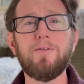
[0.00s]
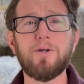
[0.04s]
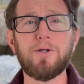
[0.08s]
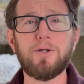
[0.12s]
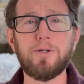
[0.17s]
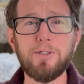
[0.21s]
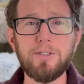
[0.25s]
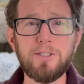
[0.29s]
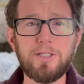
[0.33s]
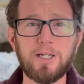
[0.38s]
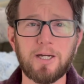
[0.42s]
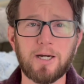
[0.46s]
the
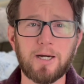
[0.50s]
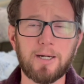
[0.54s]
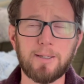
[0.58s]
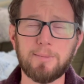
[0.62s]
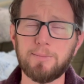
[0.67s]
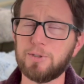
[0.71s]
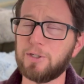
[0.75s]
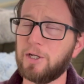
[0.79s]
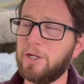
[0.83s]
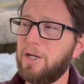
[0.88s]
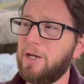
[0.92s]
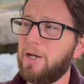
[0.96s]
good
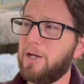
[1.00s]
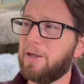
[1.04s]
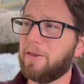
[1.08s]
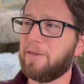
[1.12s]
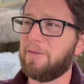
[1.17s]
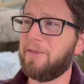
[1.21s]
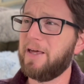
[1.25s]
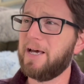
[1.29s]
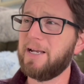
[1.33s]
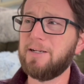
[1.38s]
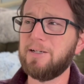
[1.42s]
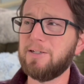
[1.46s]
times.
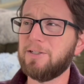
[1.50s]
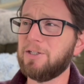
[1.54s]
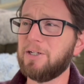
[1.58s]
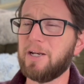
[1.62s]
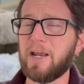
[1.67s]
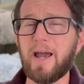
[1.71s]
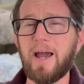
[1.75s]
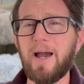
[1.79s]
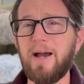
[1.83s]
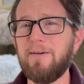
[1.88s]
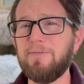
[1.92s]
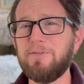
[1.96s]
That doesn't
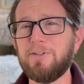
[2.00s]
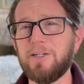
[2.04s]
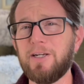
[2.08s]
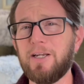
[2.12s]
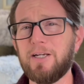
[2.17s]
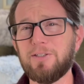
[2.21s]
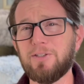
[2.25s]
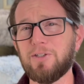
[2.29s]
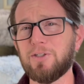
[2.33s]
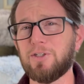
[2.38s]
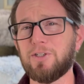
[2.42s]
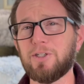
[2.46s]
have to
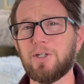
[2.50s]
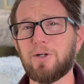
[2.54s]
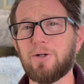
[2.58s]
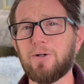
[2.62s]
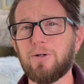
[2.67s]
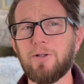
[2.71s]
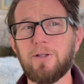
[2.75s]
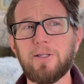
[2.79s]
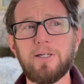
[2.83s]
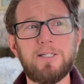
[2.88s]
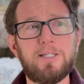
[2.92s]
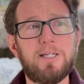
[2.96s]

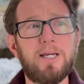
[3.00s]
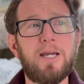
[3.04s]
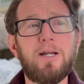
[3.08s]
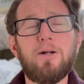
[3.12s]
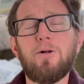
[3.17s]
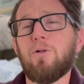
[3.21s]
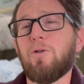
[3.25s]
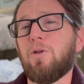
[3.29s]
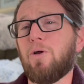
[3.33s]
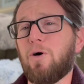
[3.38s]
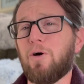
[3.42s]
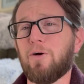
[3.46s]
necessarily take a
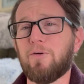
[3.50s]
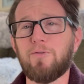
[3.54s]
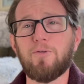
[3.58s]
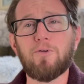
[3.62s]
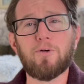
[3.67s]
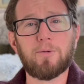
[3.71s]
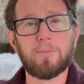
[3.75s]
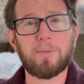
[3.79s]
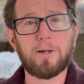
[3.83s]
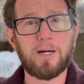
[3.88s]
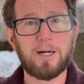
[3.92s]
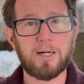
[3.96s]
long
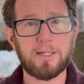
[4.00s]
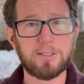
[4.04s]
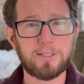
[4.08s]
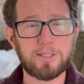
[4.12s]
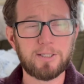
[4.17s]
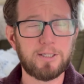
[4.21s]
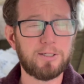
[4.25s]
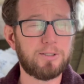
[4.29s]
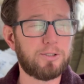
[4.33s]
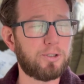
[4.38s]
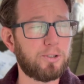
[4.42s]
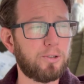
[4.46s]
form
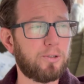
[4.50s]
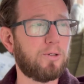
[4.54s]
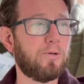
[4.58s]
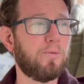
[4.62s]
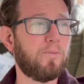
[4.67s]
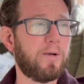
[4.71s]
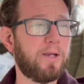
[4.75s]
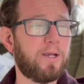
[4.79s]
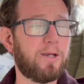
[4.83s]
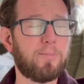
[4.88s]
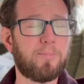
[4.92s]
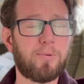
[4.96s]
content. Sure,
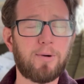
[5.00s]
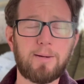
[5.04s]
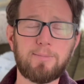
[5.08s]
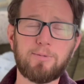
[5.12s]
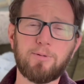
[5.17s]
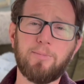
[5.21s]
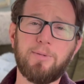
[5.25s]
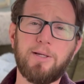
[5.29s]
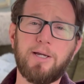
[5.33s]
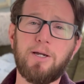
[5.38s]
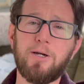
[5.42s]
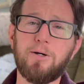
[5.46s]
we could
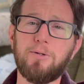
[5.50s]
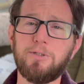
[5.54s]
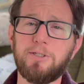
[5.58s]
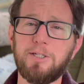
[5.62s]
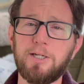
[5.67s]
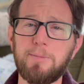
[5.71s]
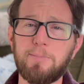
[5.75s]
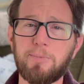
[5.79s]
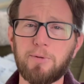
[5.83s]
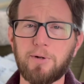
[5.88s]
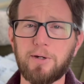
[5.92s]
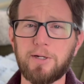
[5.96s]
probably go
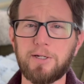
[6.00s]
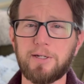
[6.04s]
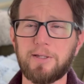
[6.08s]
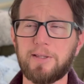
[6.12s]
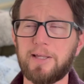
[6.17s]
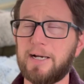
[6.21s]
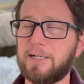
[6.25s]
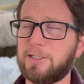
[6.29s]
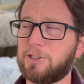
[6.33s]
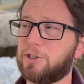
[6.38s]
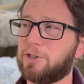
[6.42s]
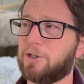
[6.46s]
deeper into
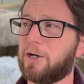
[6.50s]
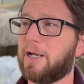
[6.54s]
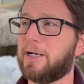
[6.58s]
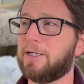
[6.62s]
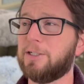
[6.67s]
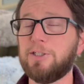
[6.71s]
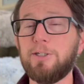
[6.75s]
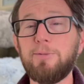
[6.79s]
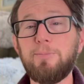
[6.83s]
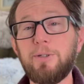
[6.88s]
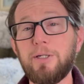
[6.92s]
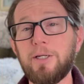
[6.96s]
that
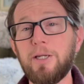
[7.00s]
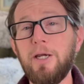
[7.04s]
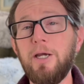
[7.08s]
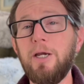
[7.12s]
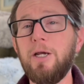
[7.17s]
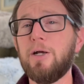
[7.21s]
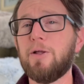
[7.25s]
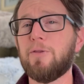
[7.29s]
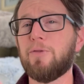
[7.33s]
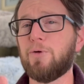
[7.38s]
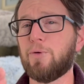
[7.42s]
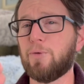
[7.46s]
strategy, but
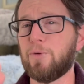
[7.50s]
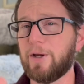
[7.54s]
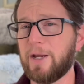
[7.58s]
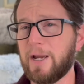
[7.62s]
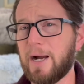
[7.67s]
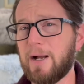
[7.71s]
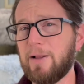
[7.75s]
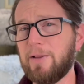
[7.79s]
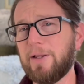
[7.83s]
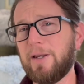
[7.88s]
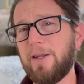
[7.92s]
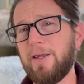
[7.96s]
the
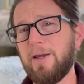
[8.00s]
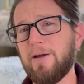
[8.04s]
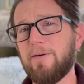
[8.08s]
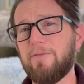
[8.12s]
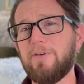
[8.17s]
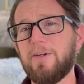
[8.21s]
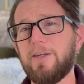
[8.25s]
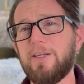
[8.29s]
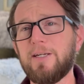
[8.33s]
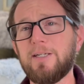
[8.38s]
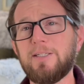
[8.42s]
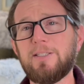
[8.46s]
reality
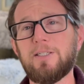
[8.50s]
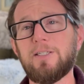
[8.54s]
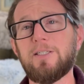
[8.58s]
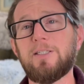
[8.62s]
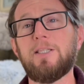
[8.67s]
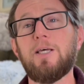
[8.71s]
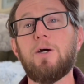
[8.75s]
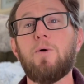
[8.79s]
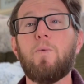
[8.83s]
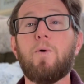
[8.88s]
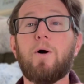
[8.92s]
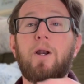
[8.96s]
of it is
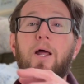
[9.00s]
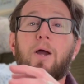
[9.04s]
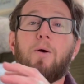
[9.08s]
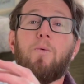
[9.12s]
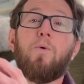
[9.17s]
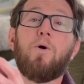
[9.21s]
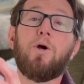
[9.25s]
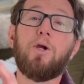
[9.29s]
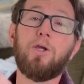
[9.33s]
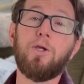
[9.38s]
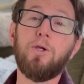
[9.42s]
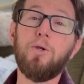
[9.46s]
that what I
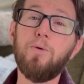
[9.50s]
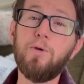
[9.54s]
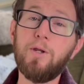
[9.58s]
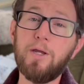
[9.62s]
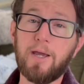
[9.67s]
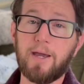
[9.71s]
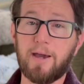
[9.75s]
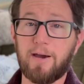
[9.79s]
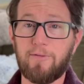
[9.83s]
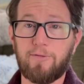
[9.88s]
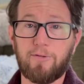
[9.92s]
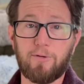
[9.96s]
want you to
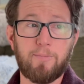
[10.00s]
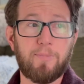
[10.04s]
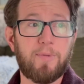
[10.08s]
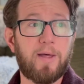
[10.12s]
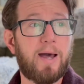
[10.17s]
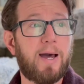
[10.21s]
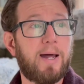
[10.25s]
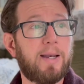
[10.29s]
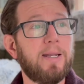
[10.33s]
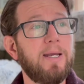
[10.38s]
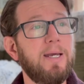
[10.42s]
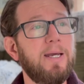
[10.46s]
get from
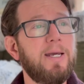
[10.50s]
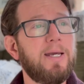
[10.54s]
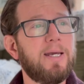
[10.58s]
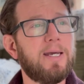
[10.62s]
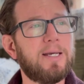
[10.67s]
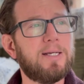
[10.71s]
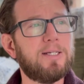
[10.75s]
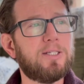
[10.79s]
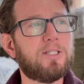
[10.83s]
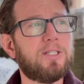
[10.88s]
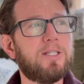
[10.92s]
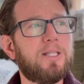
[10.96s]
that
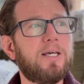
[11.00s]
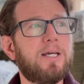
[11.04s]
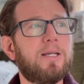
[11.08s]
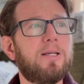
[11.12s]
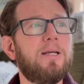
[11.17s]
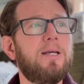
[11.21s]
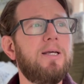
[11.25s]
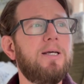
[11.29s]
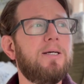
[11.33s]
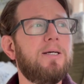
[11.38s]
is that